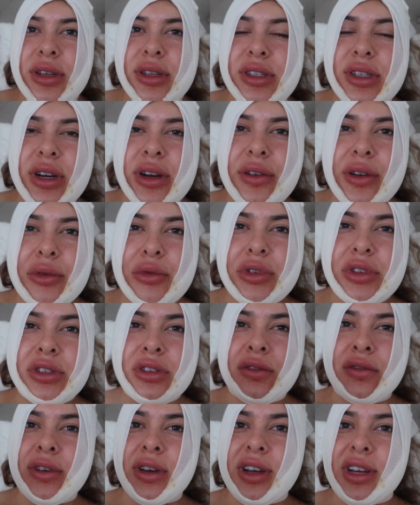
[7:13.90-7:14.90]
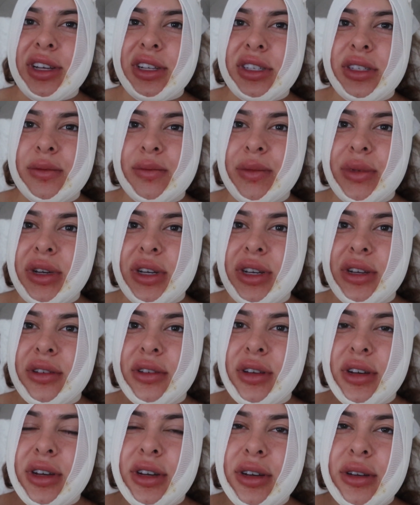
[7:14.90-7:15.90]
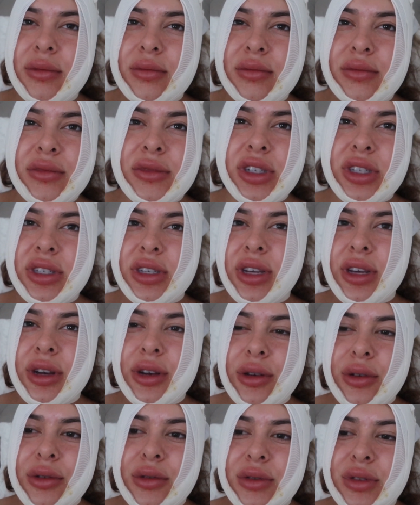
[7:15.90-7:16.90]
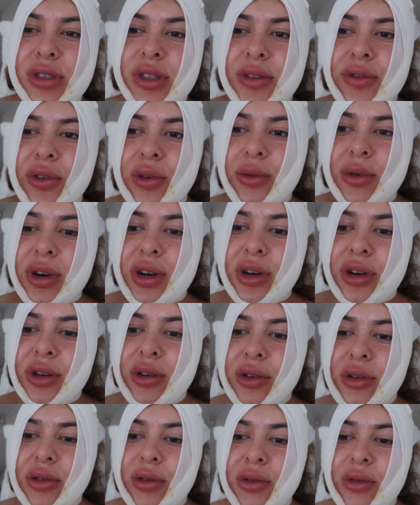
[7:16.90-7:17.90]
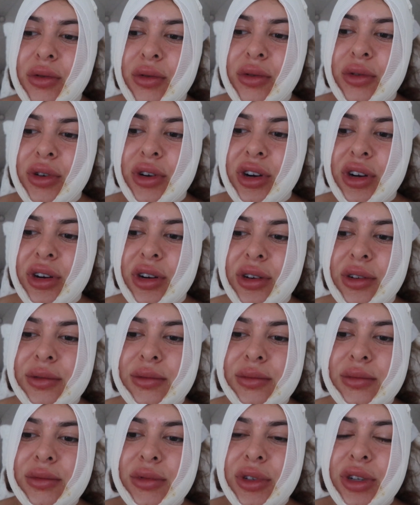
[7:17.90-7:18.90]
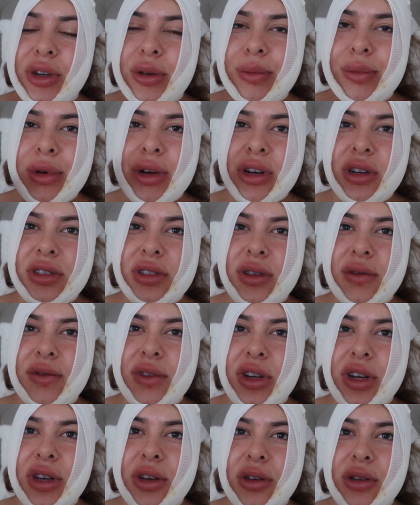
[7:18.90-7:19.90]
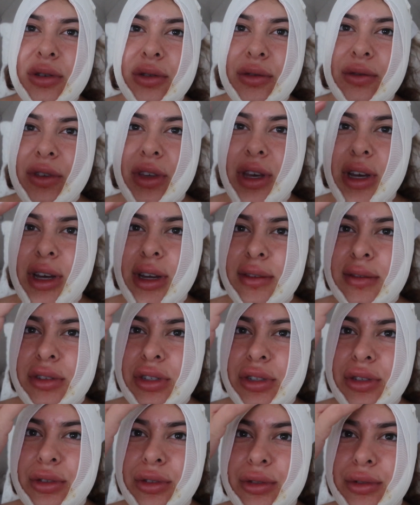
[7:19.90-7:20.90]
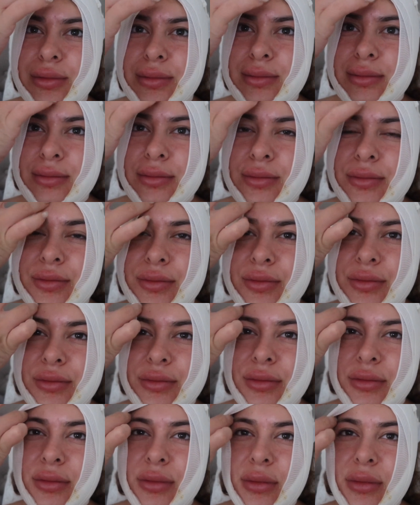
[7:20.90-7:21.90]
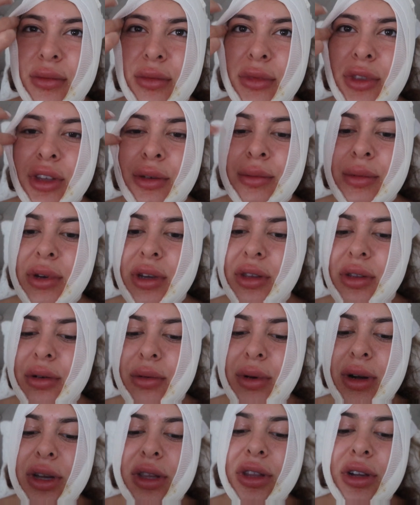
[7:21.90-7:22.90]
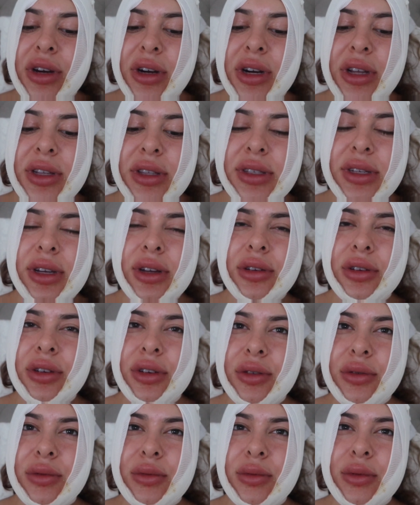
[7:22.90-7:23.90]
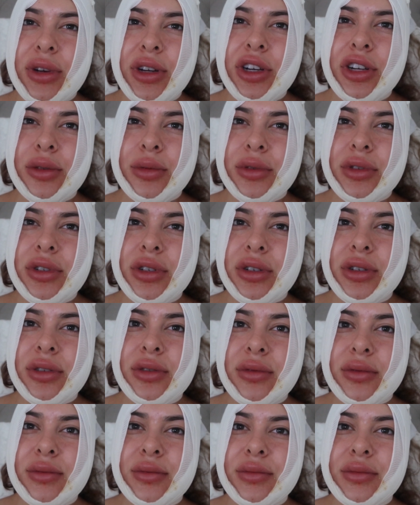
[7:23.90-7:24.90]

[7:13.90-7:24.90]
sorry if I went too fast, but um, just take notes if you want to know or, you know, pause the video if you have to. But either way, they're going to tell you what you're supposed to do.